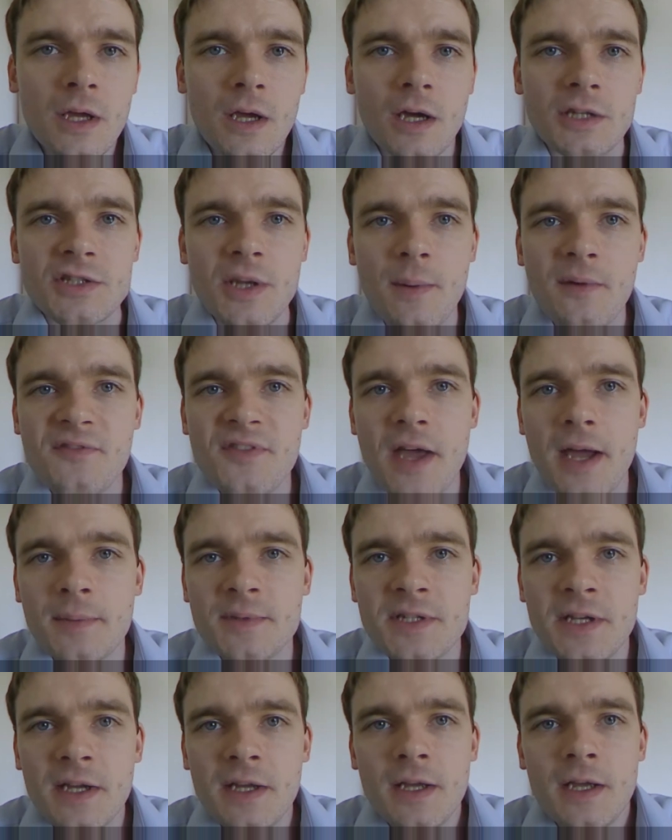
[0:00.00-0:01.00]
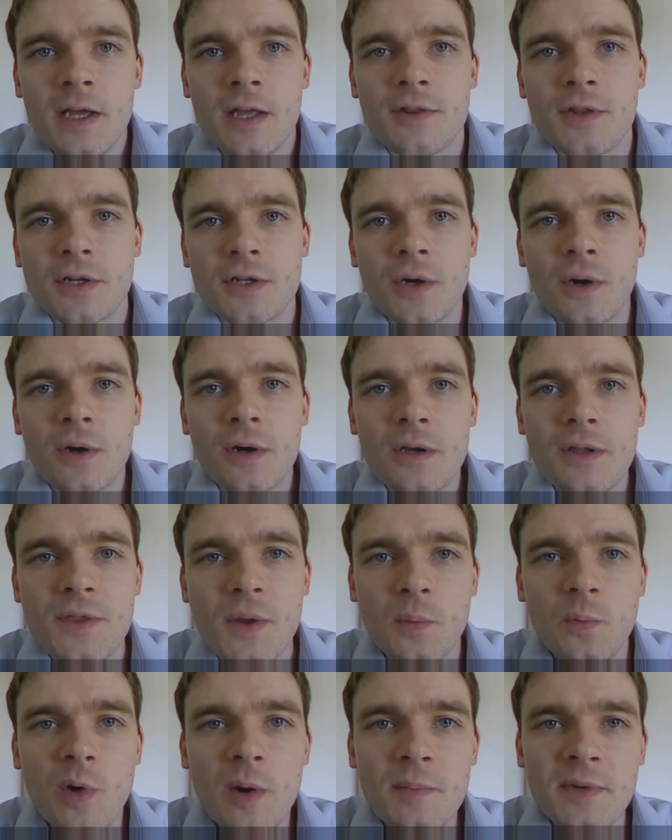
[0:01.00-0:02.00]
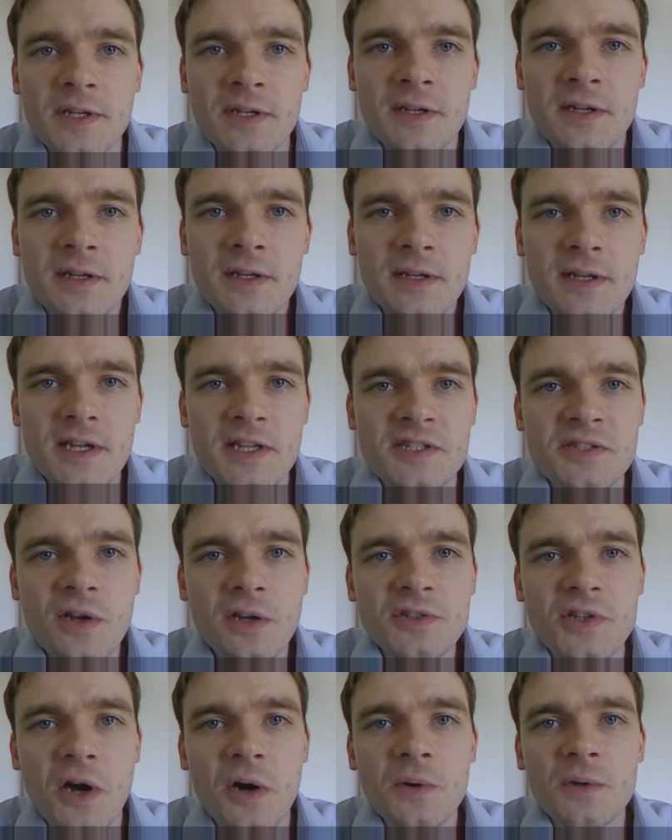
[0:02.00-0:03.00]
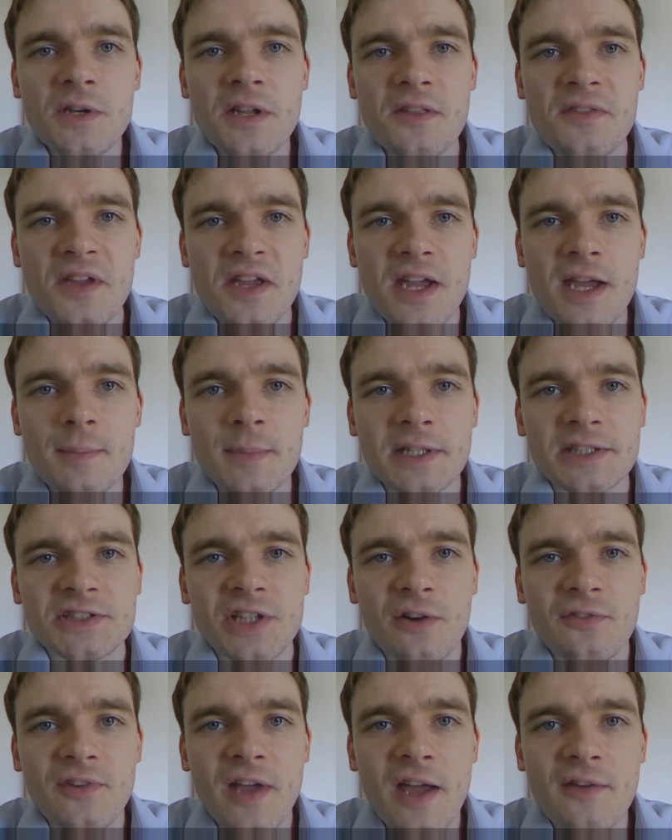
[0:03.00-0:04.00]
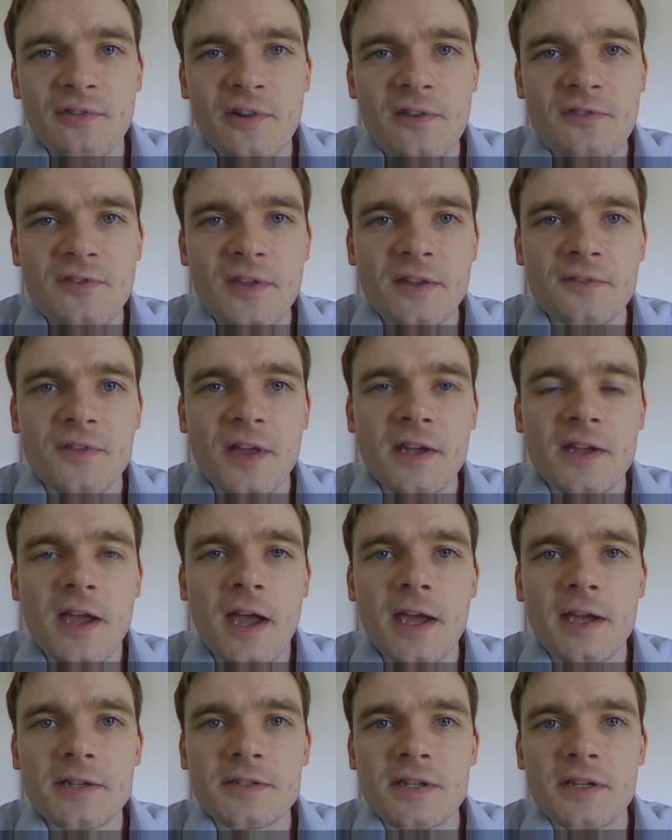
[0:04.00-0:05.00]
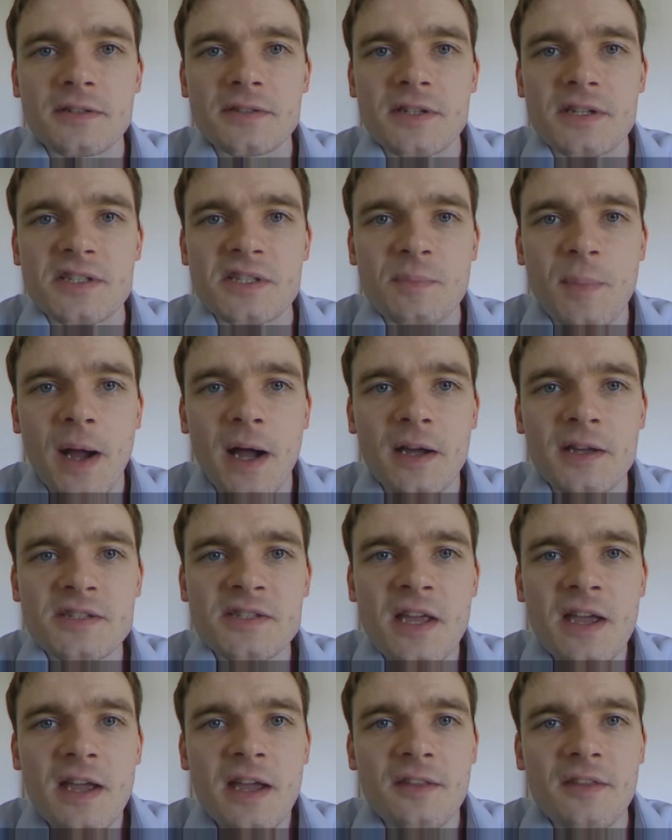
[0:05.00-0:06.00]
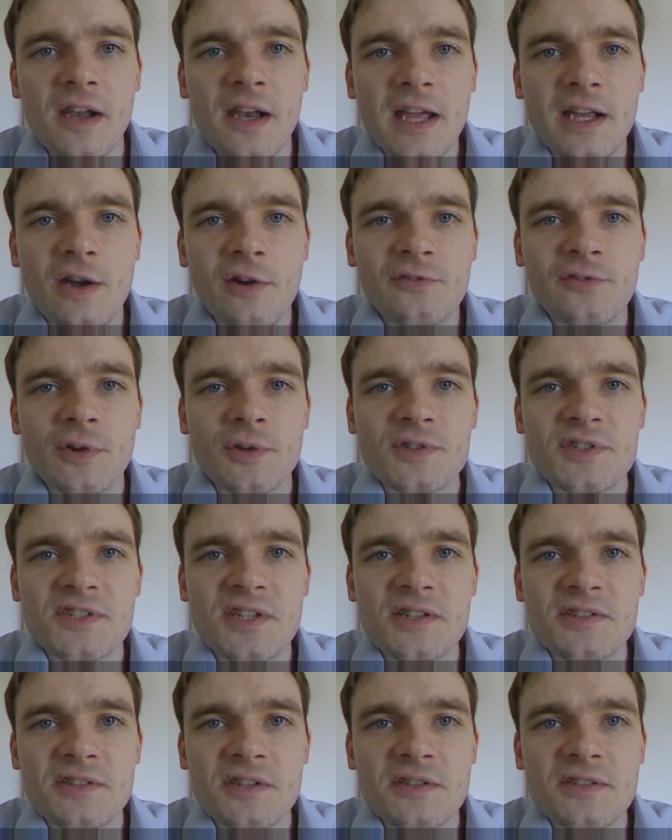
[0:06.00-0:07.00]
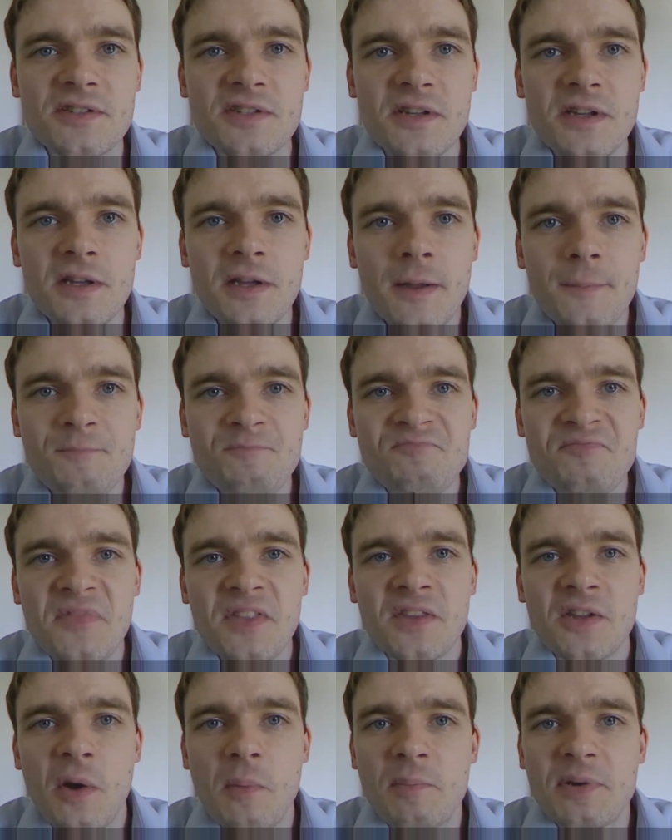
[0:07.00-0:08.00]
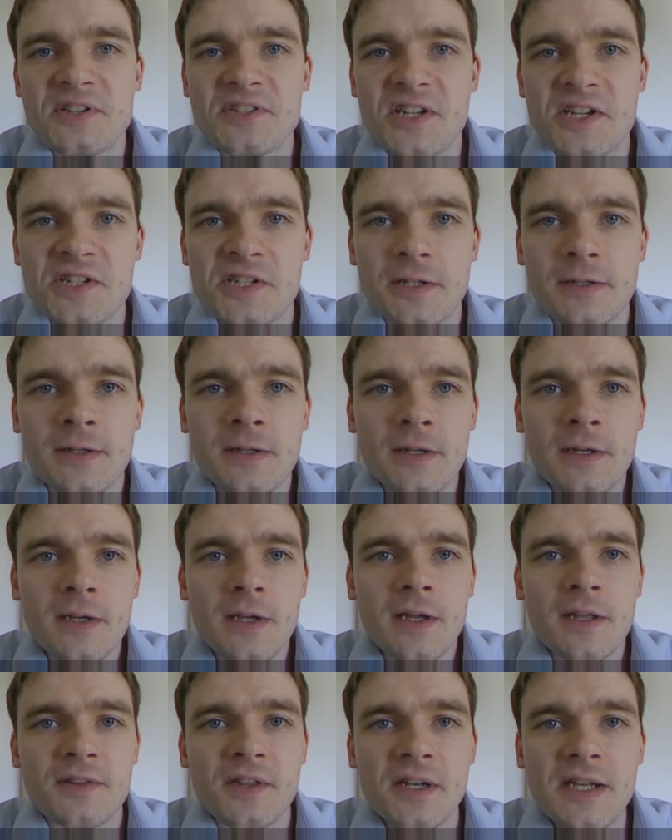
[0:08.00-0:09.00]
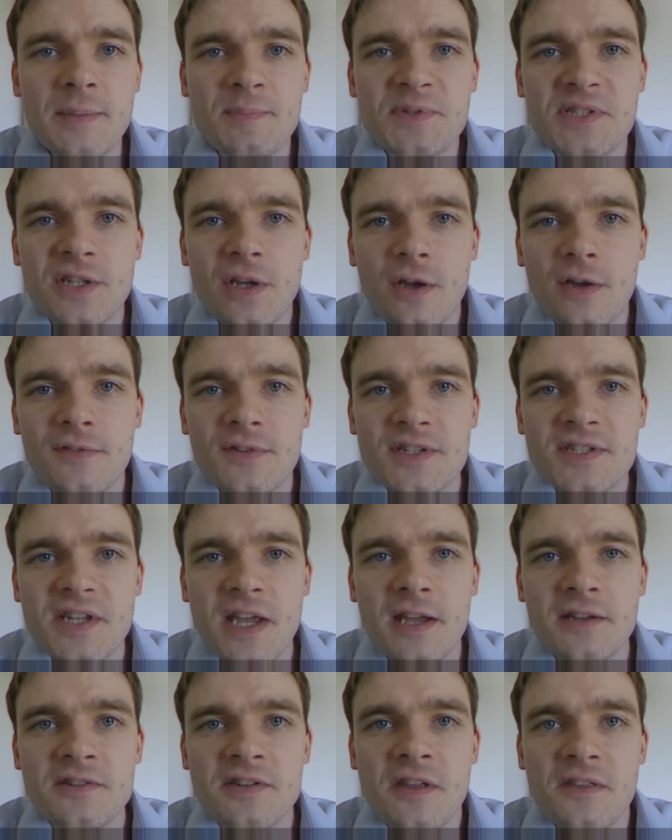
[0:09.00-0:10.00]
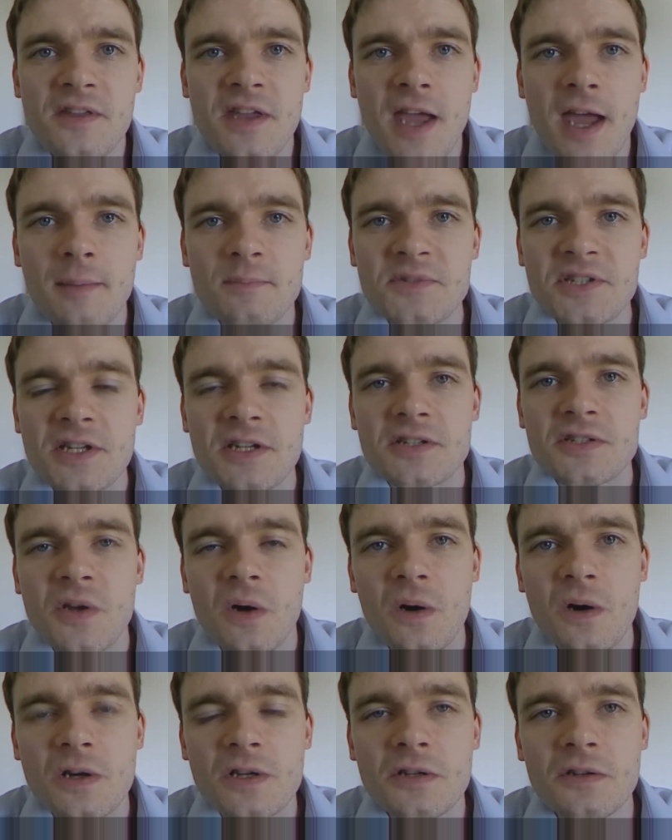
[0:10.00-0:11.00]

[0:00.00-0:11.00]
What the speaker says: On top of that, the girl, the woman, is not only the image of everything they hate and despise, the lack of consistency, competition, the lip service, and the empty talk.